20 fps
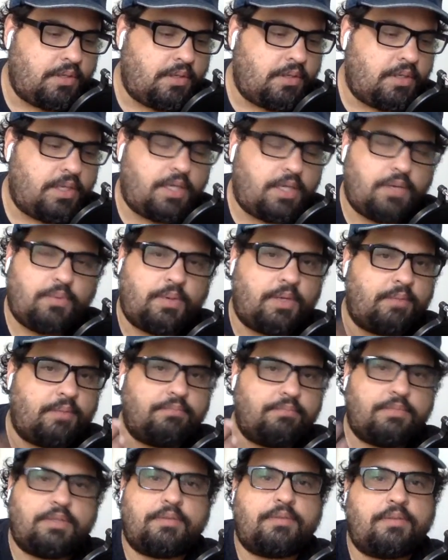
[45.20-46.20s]
Anyway,
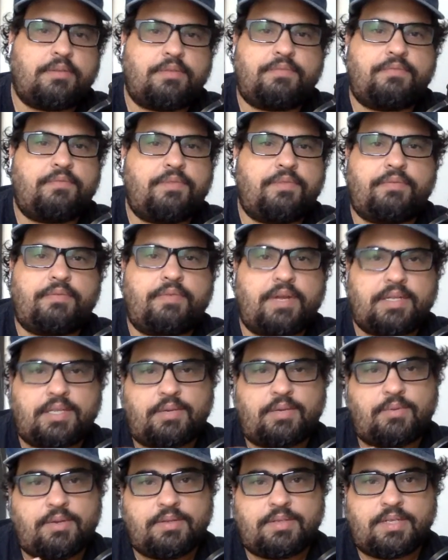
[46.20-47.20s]
the fact
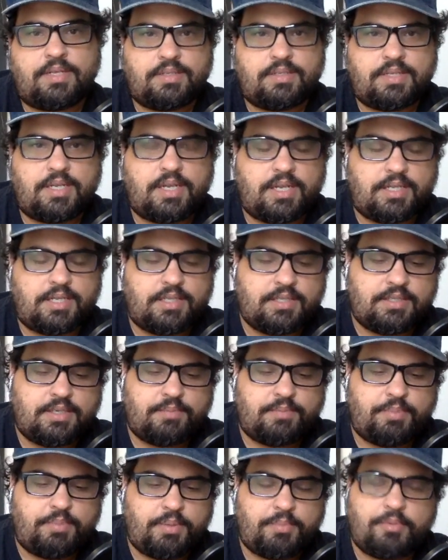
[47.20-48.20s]
that I want to say is that these are
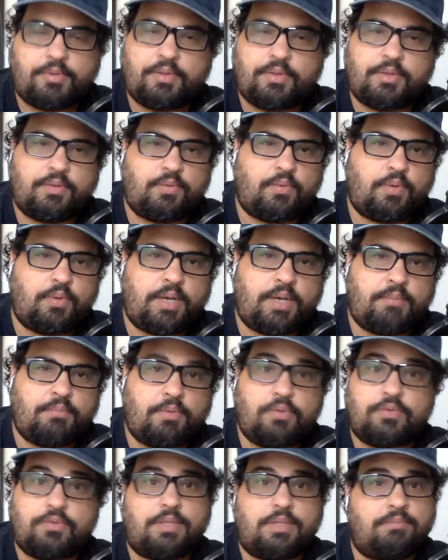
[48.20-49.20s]
people who I most
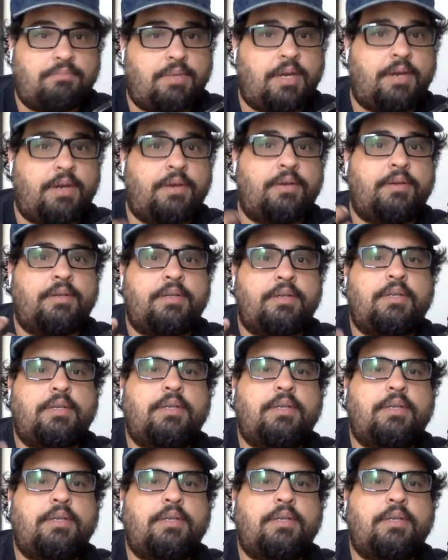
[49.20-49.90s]
admire.